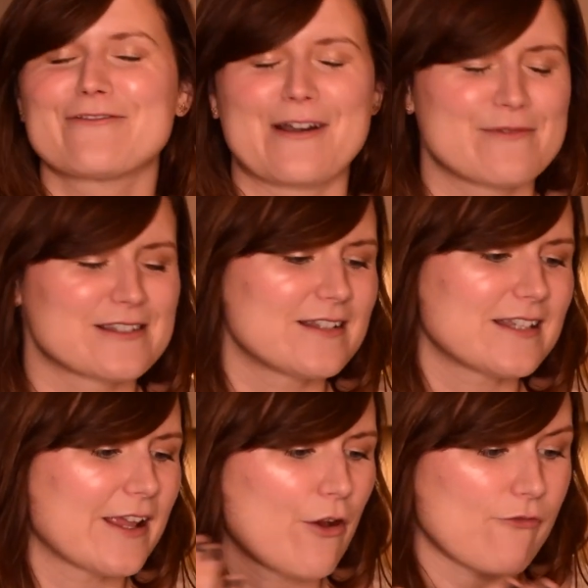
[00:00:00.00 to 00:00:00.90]

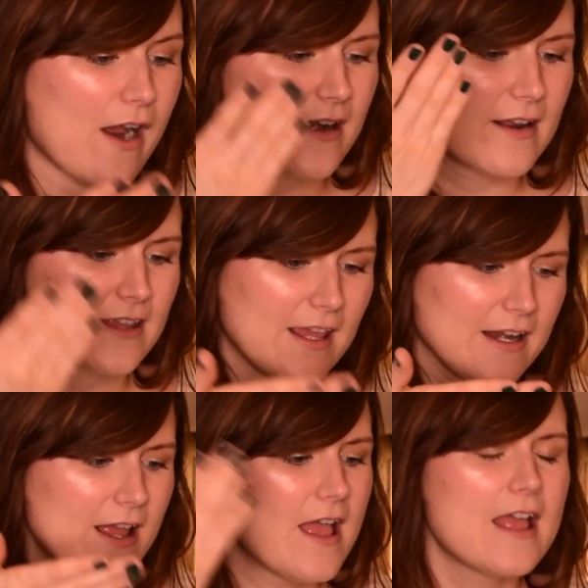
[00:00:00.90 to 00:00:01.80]
representing
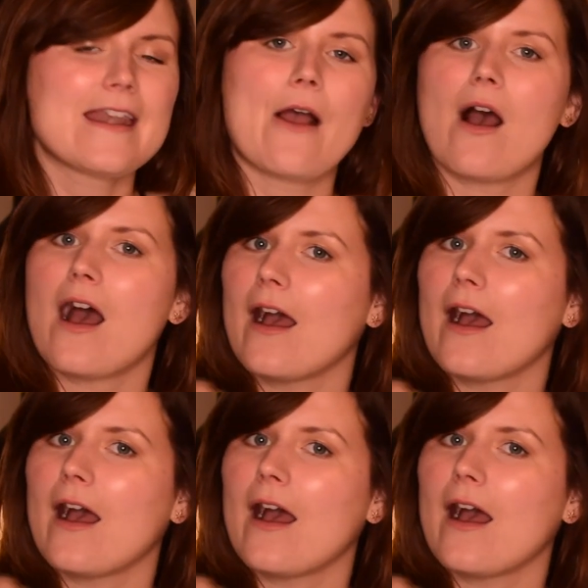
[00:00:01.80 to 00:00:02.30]
Rankin. Now,